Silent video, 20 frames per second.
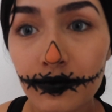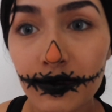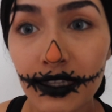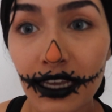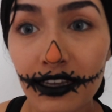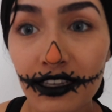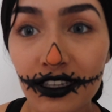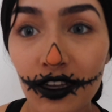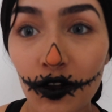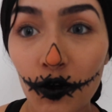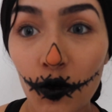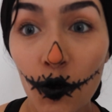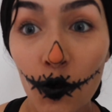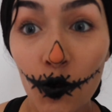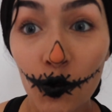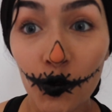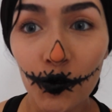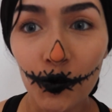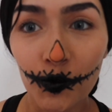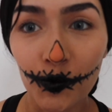Like so.
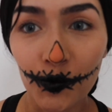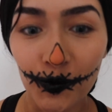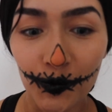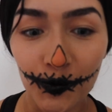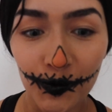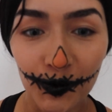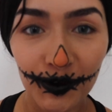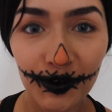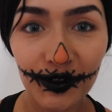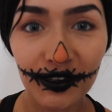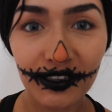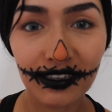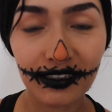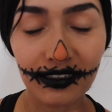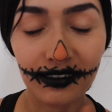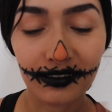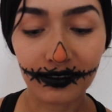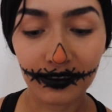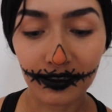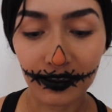Ooh.
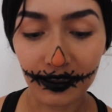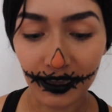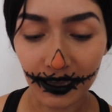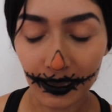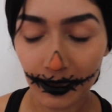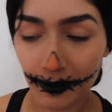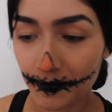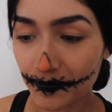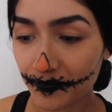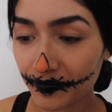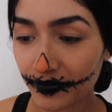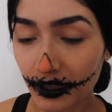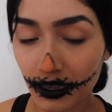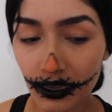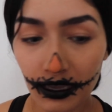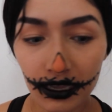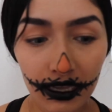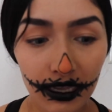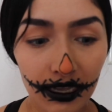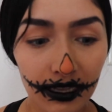Okay.
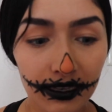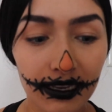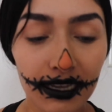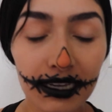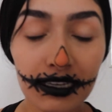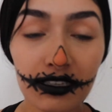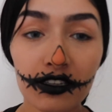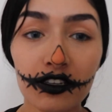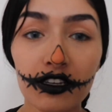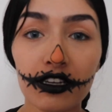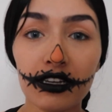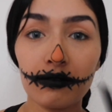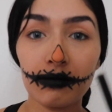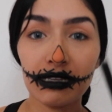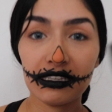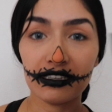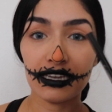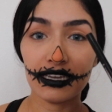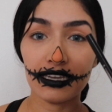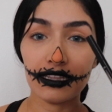Next you're gonna
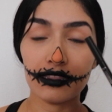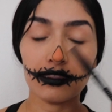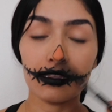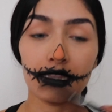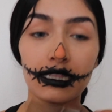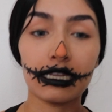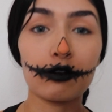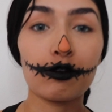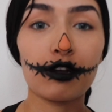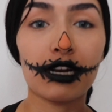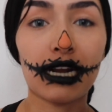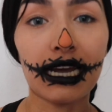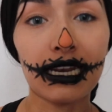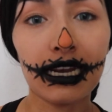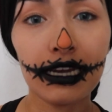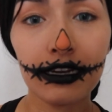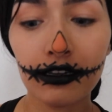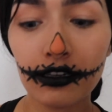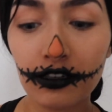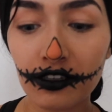be taking the liquid
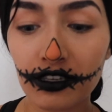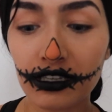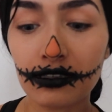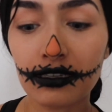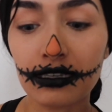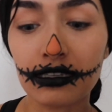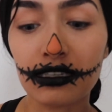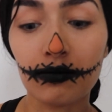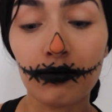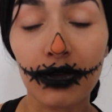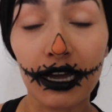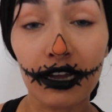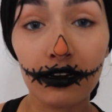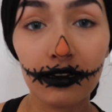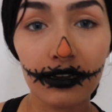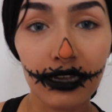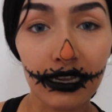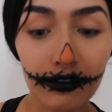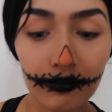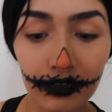eyeliner since it's better
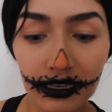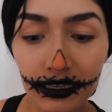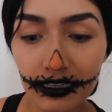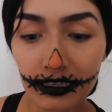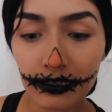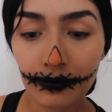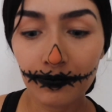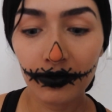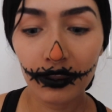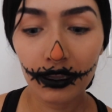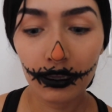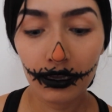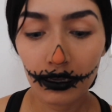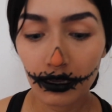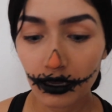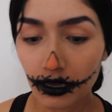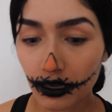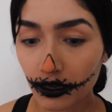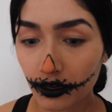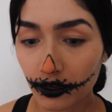anyways.
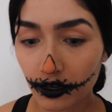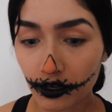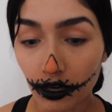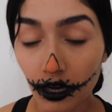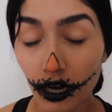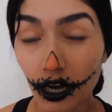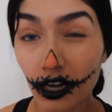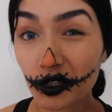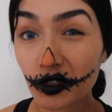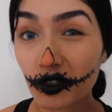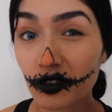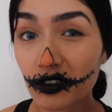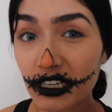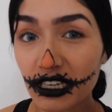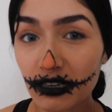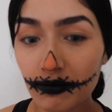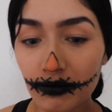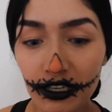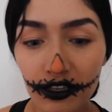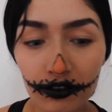You're also
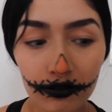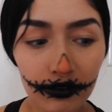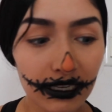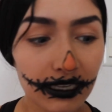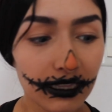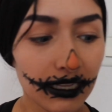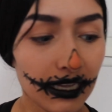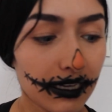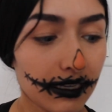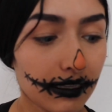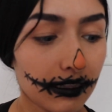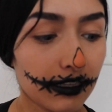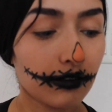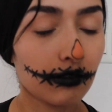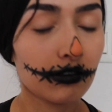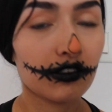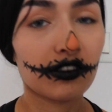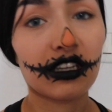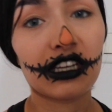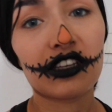gonna be doing like
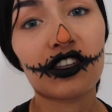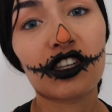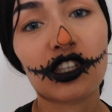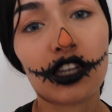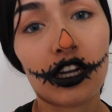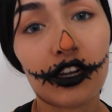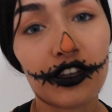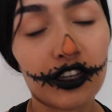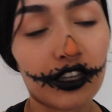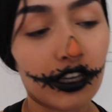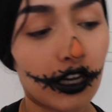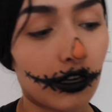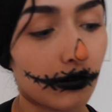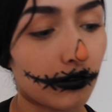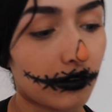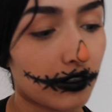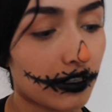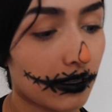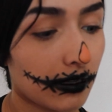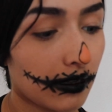little stitches on your
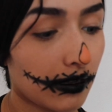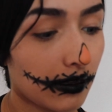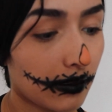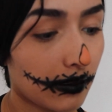nose.